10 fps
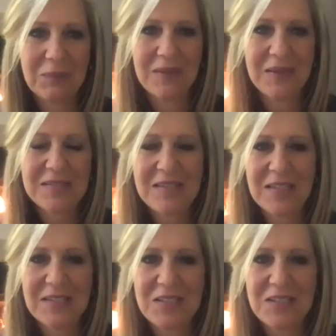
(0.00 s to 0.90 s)

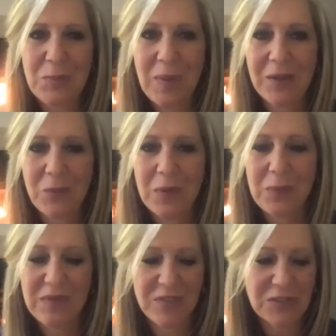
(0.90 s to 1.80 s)
inside scoop on what
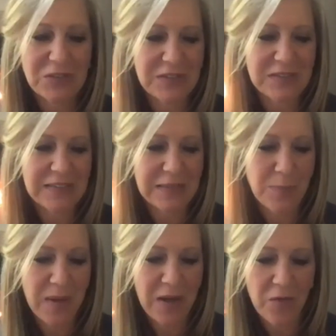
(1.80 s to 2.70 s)
we've learned in the
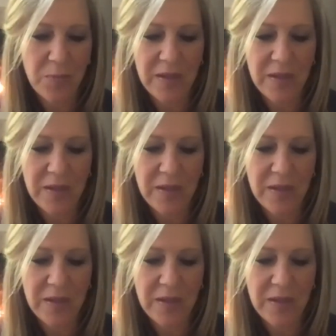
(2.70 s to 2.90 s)
mouth.